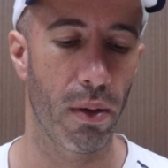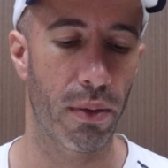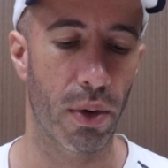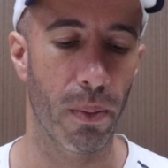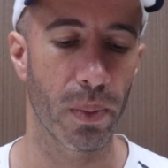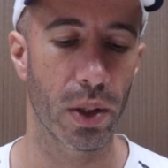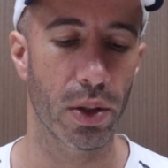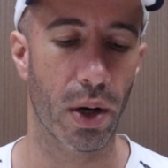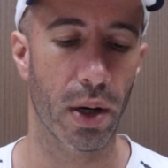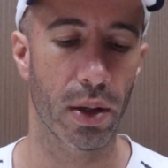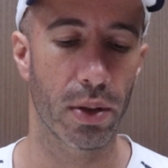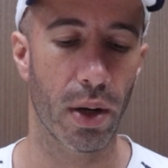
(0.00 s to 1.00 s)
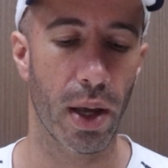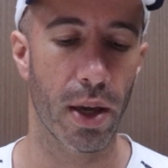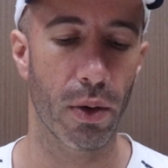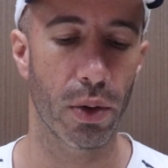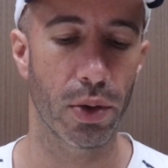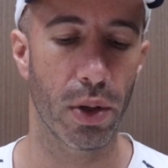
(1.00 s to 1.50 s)
from the target
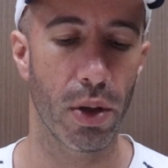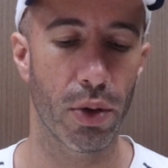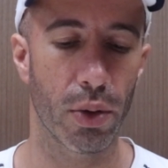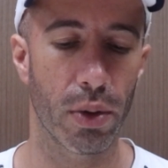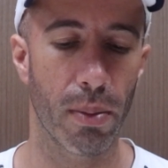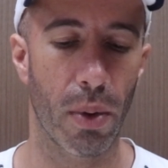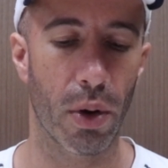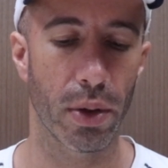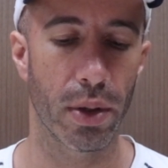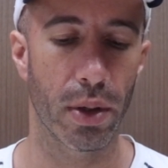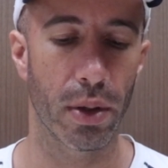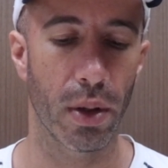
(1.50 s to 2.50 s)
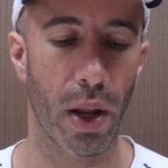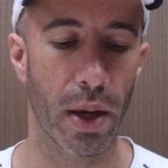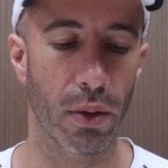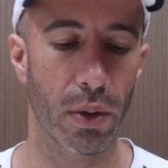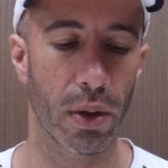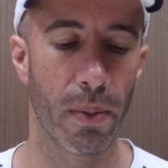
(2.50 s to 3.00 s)
language into the mother
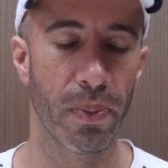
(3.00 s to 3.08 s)
language.